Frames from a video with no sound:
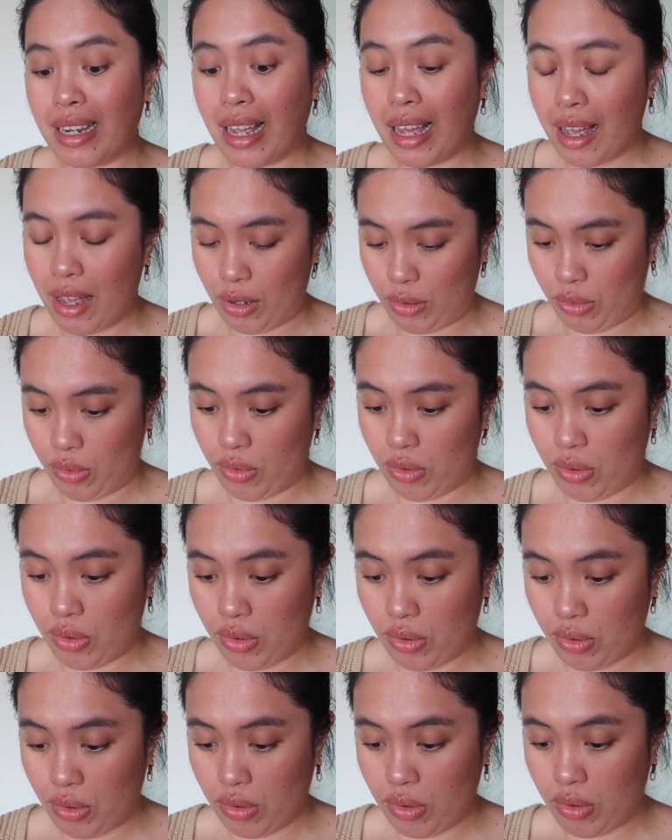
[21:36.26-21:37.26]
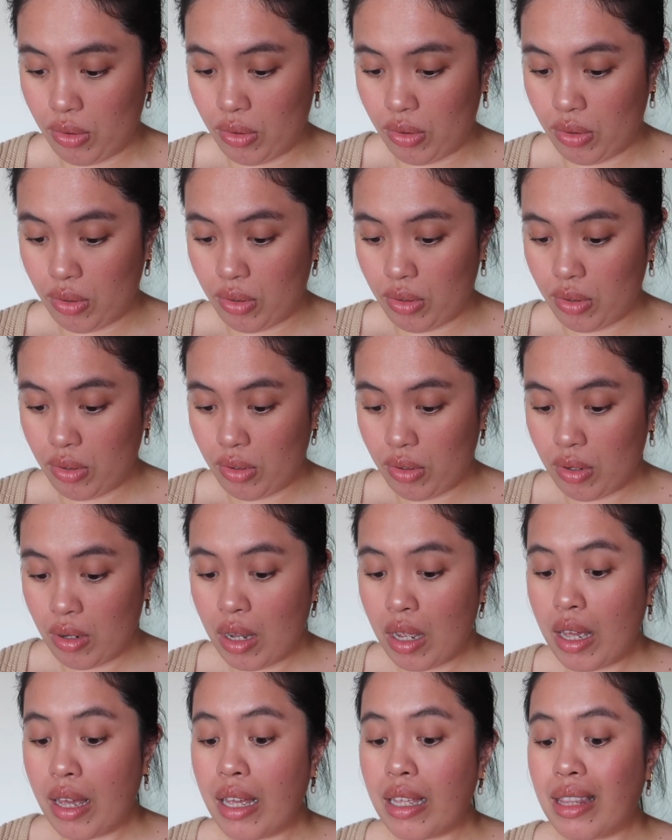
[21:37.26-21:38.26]
out.
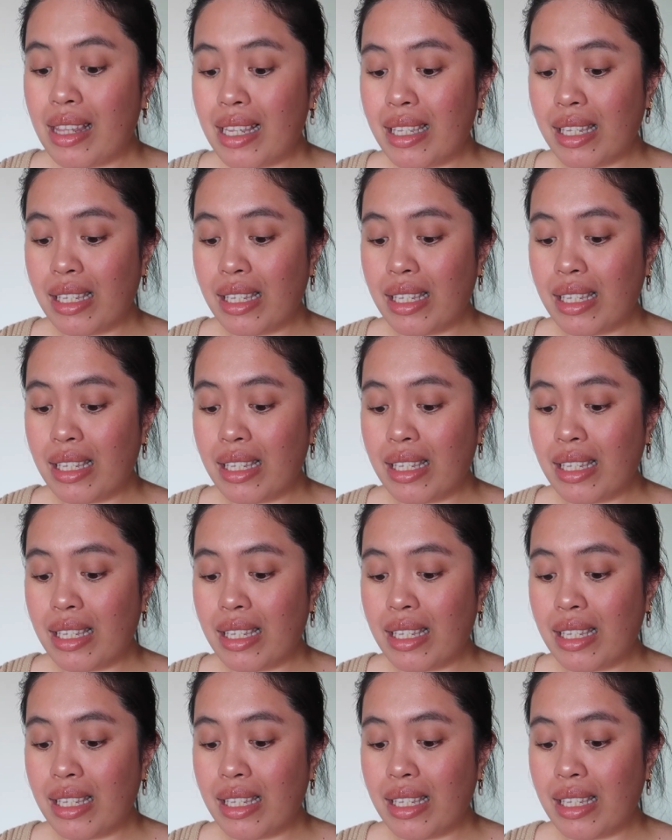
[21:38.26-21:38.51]
This